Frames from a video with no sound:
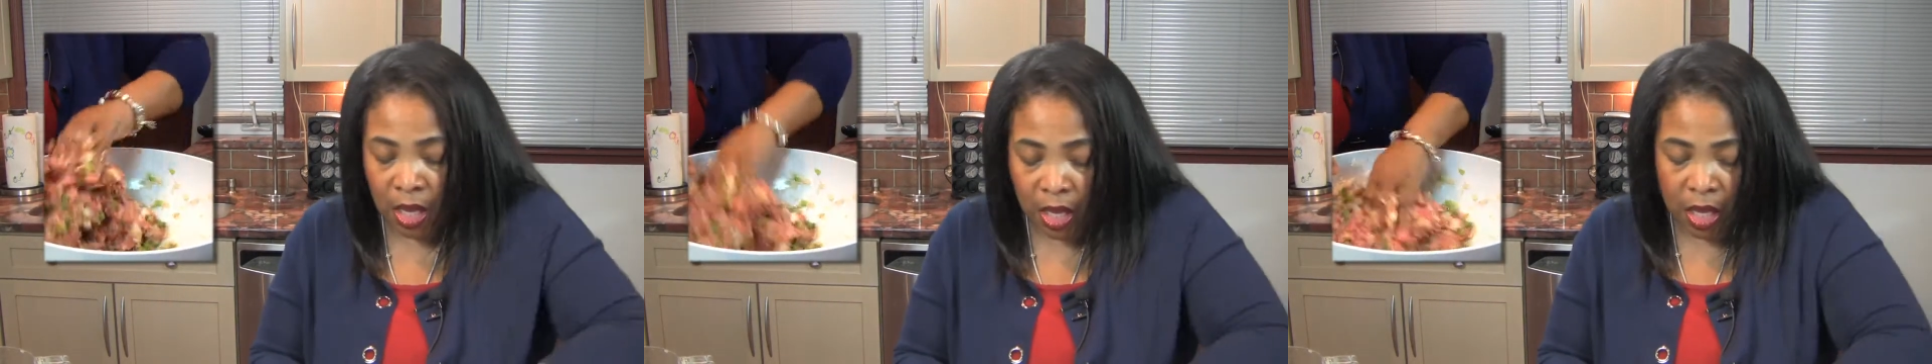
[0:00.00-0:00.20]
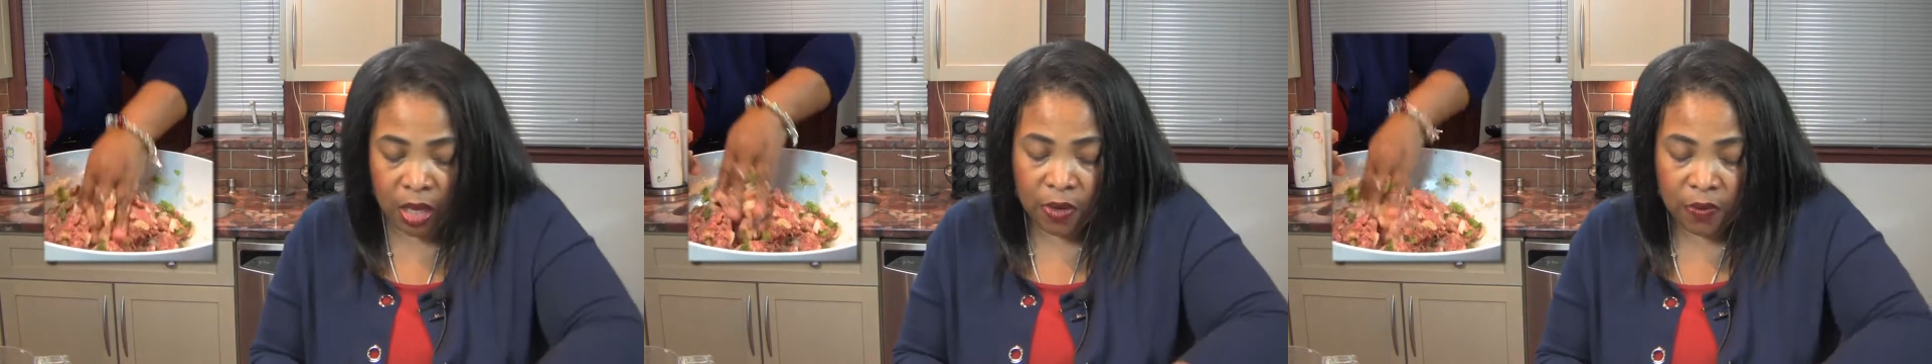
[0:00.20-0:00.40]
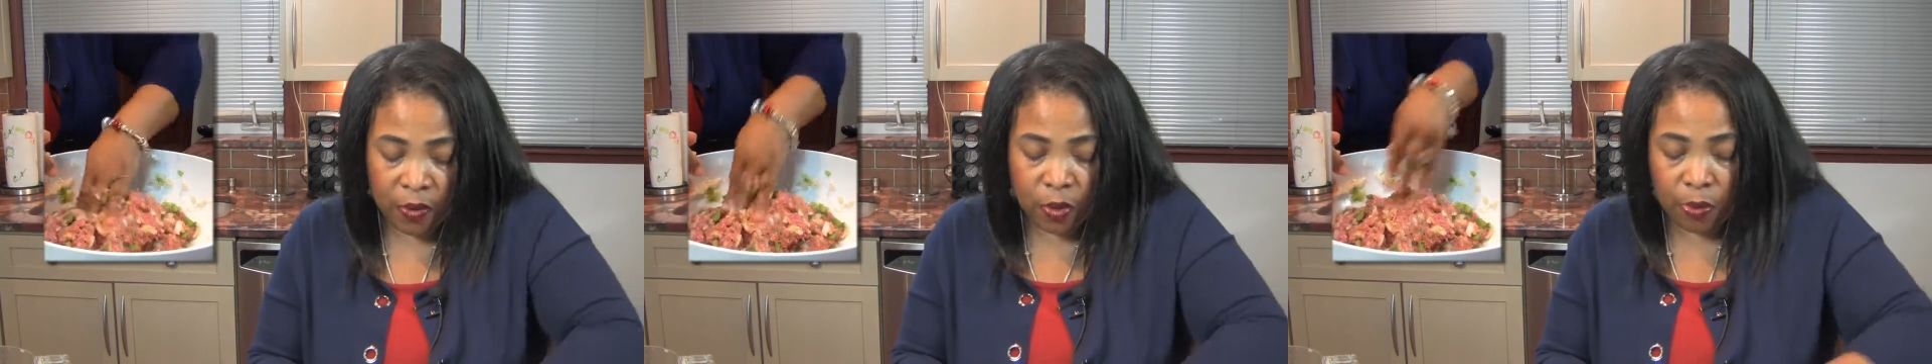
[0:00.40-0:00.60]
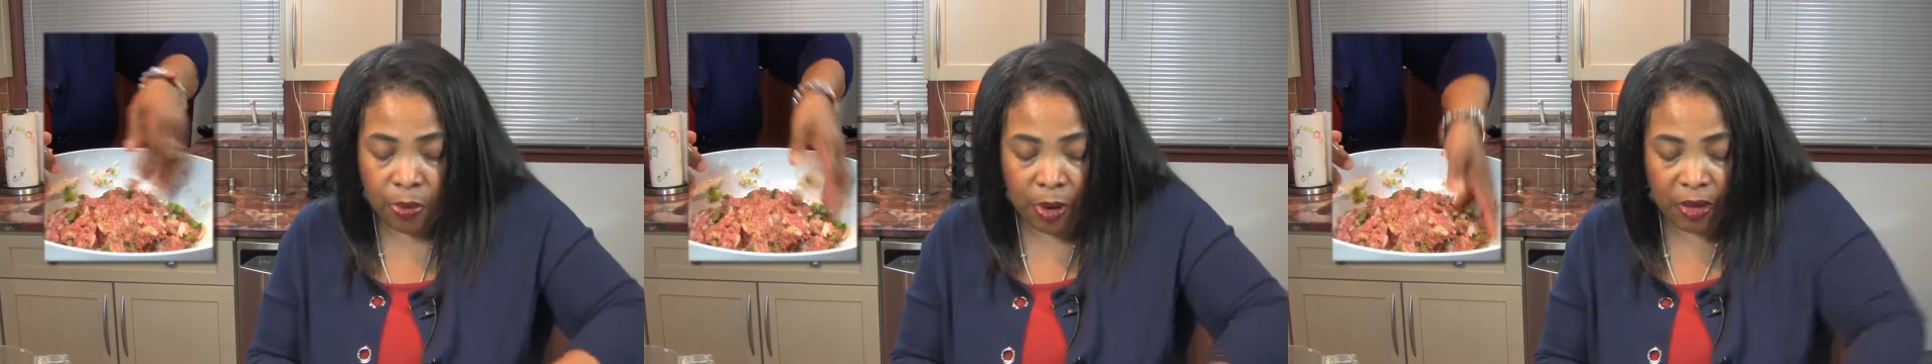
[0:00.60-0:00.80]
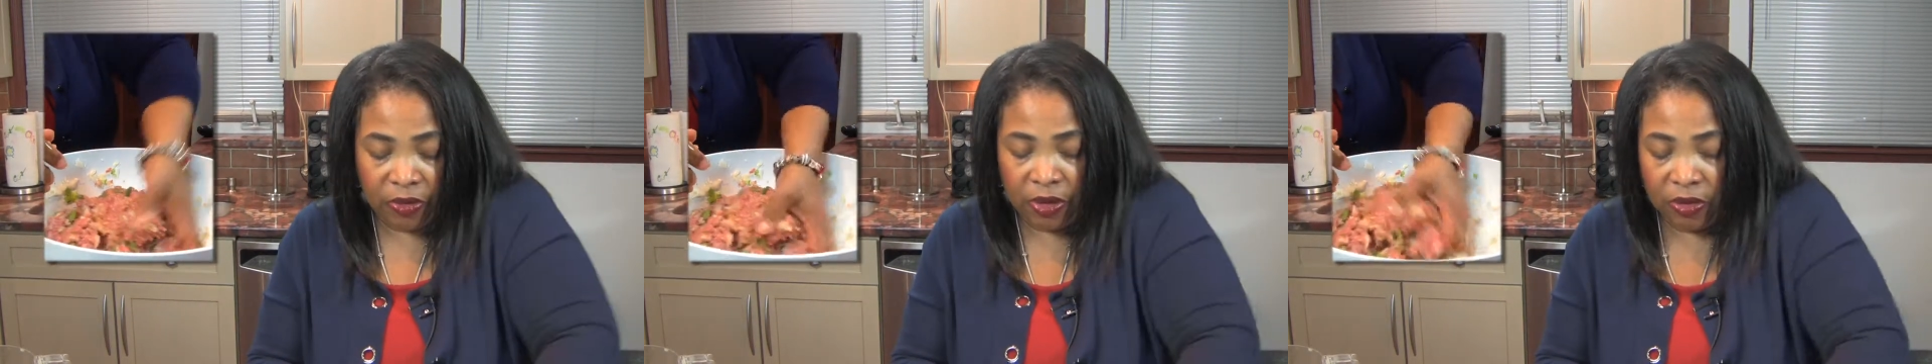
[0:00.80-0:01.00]
in the food
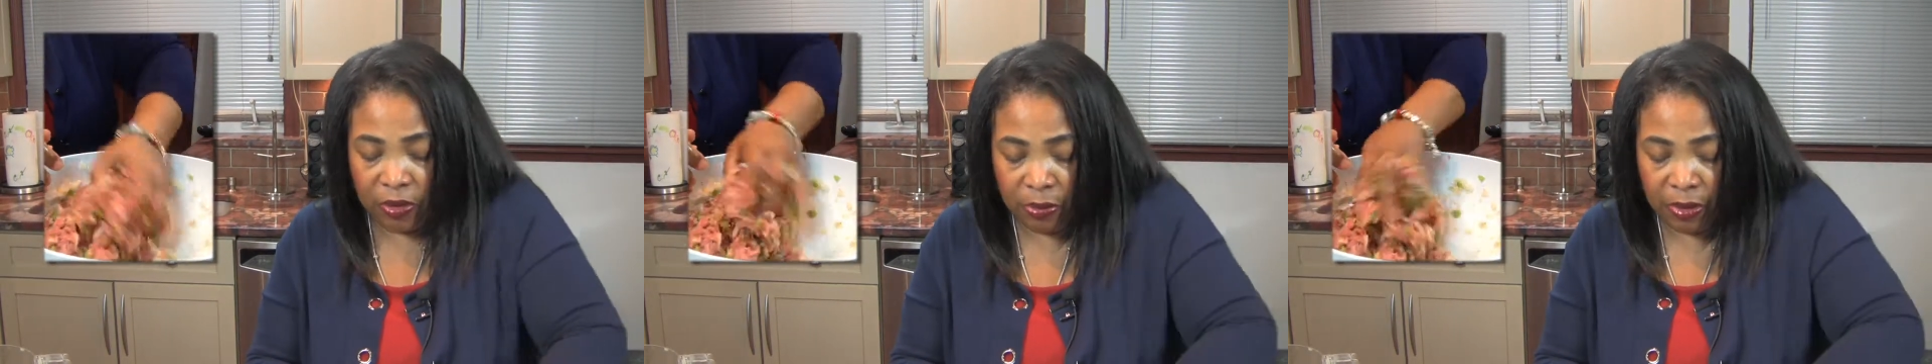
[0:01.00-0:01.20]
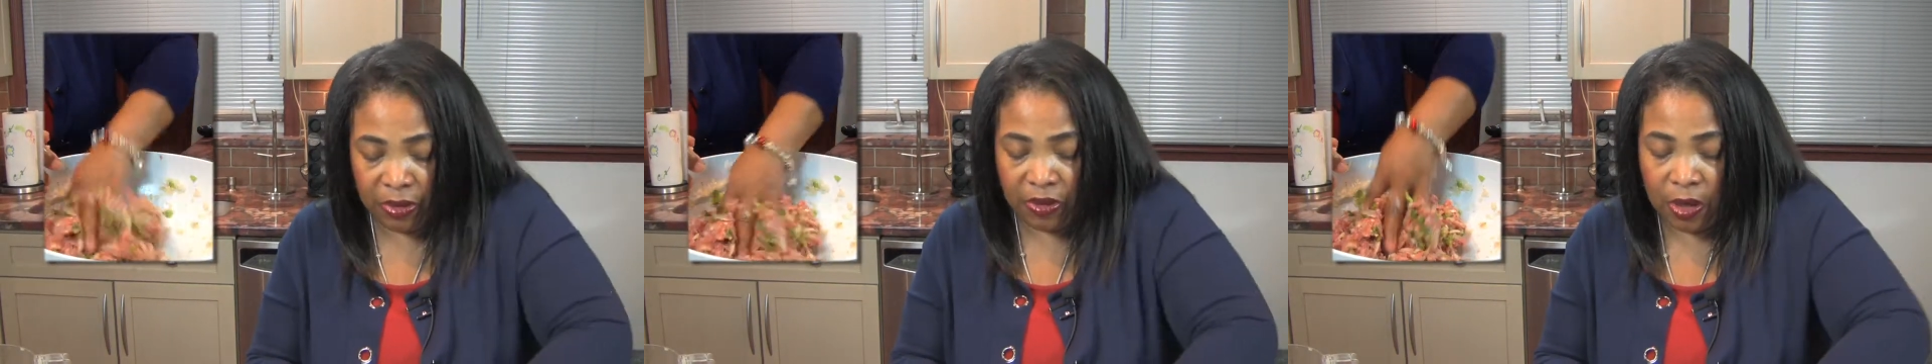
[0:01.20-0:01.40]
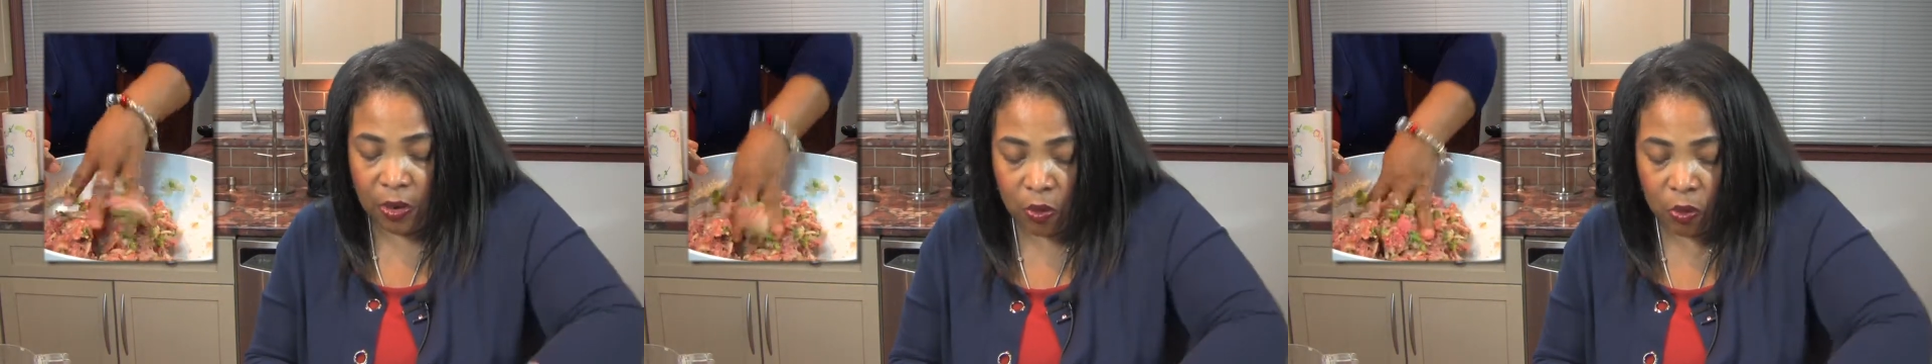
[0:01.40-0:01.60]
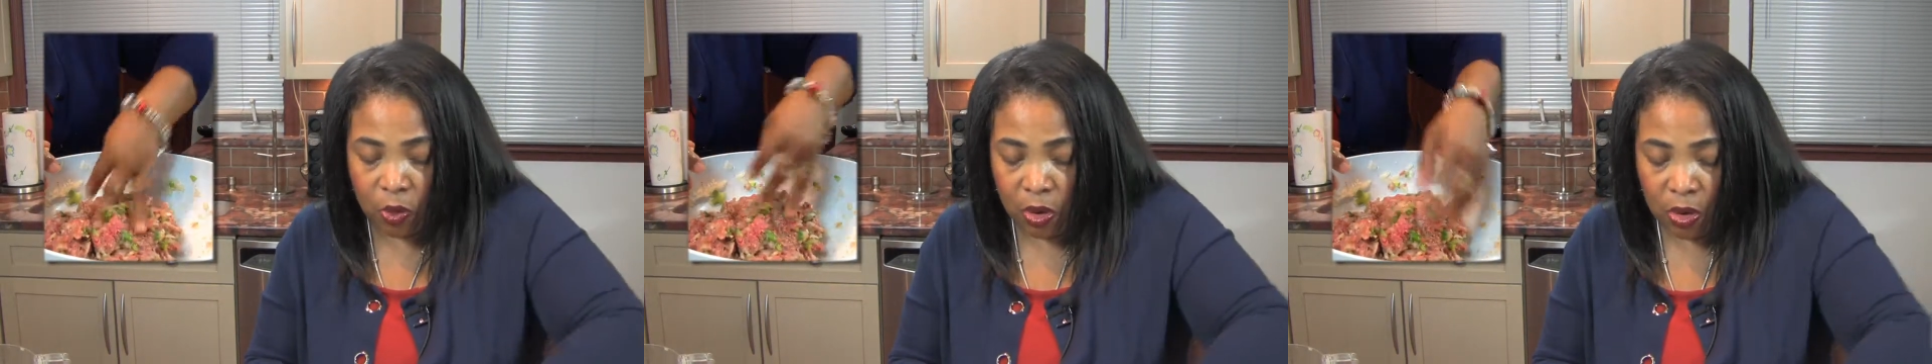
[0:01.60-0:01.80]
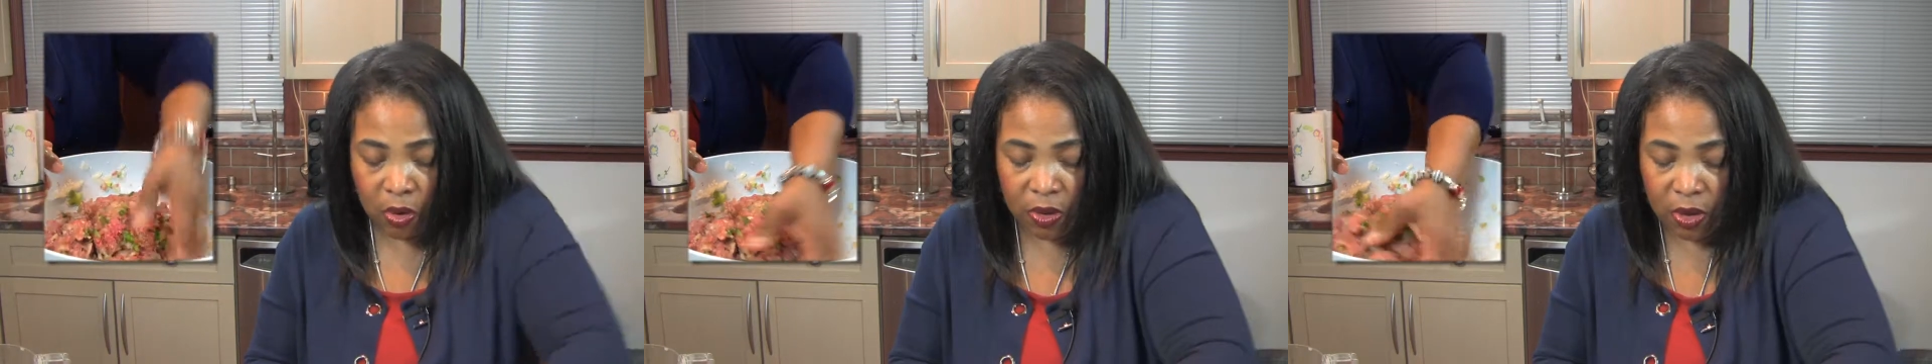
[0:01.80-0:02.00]
processor because I don't
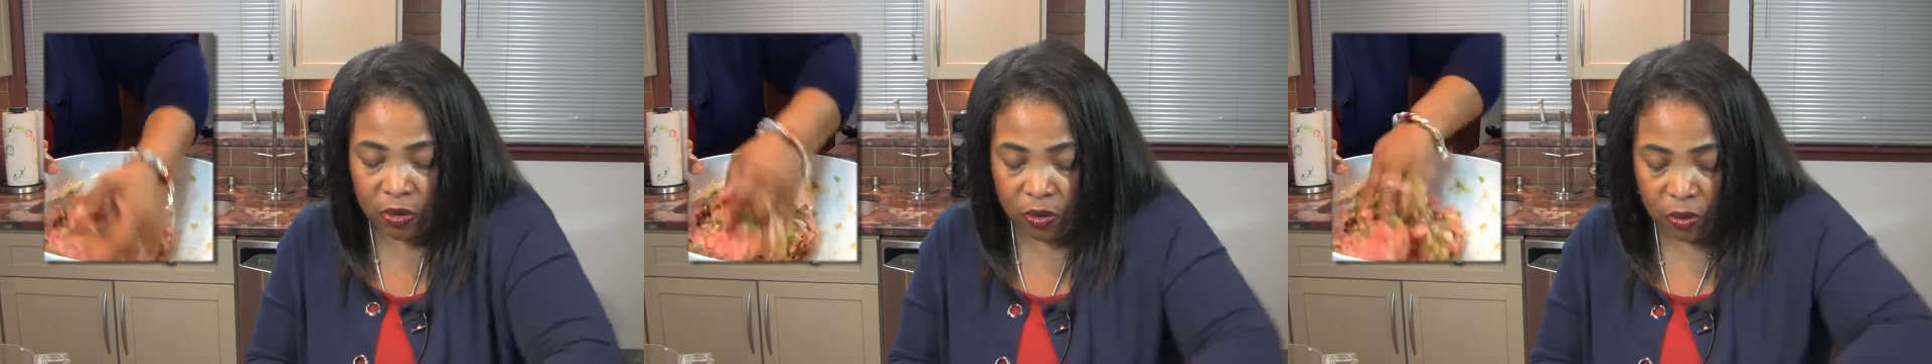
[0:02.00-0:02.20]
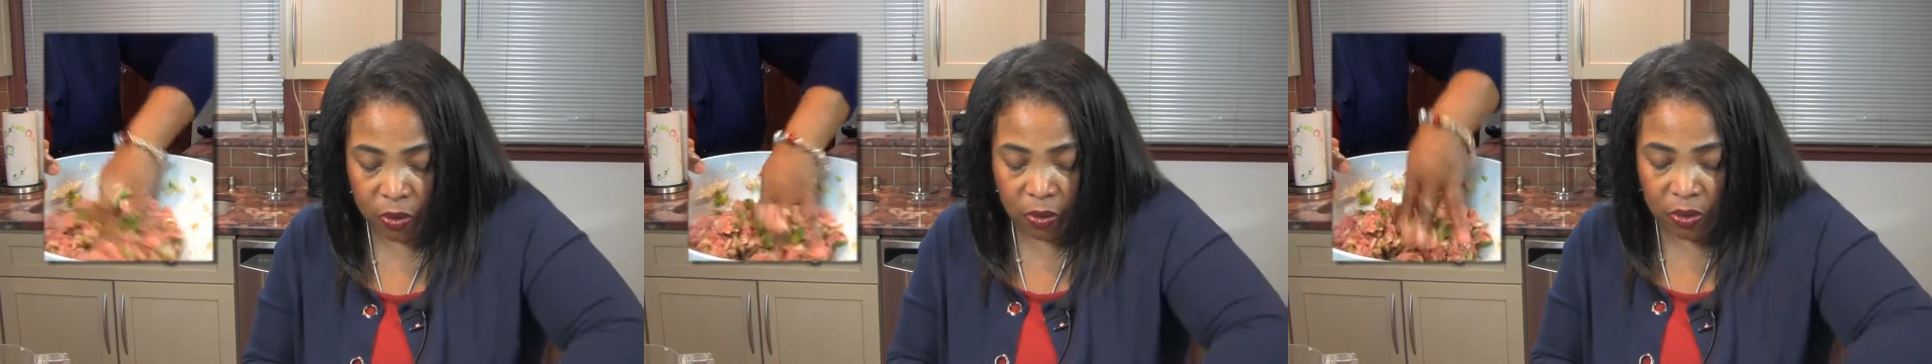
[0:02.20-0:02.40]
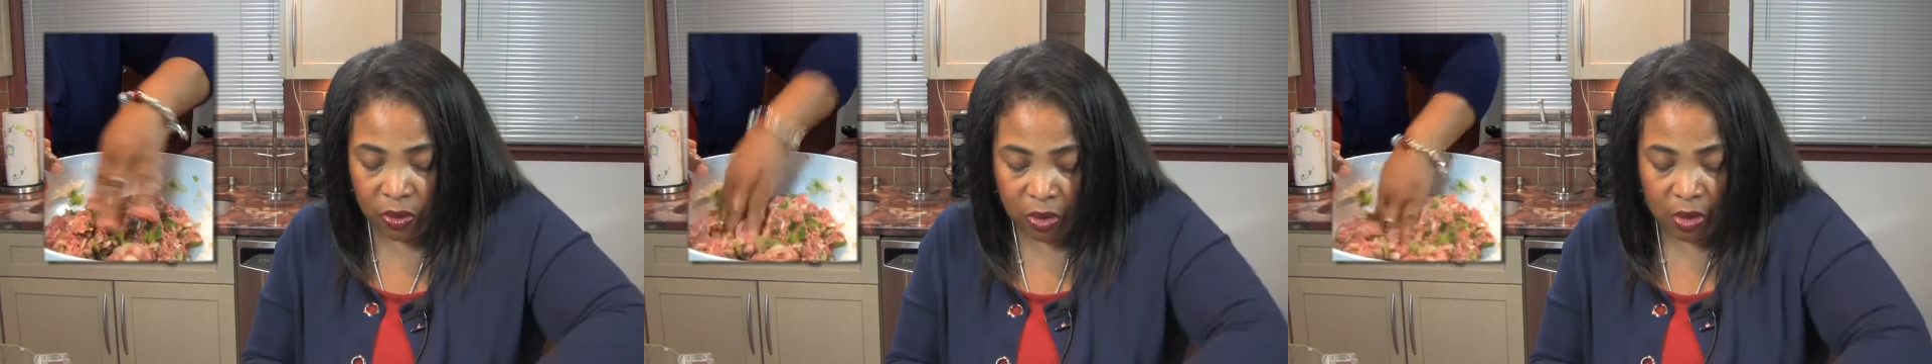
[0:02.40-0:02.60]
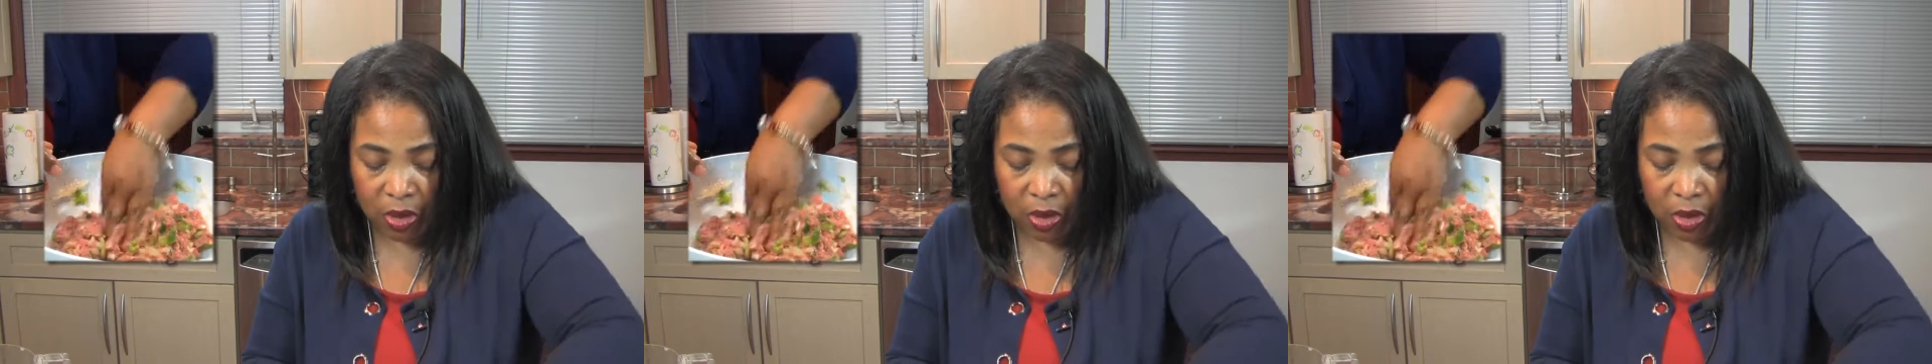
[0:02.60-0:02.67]
want all that juice.